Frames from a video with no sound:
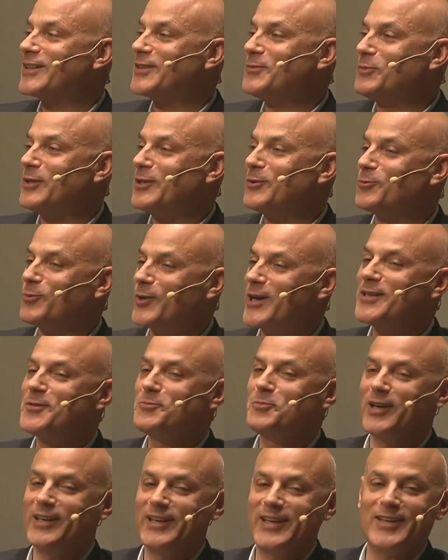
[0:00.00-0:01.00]
can be read
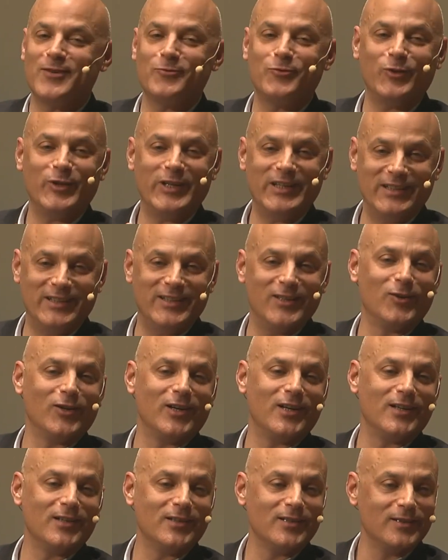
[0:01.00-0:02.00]
by every
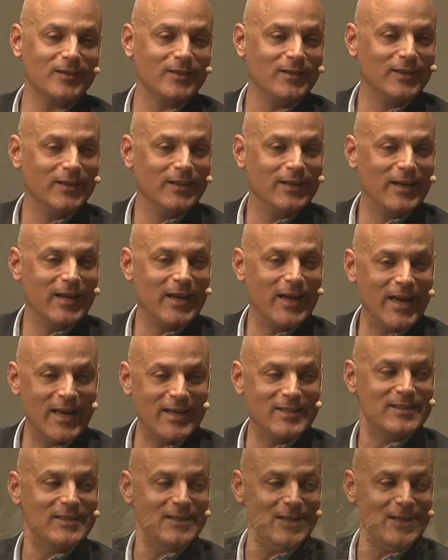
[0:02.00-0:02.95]
era as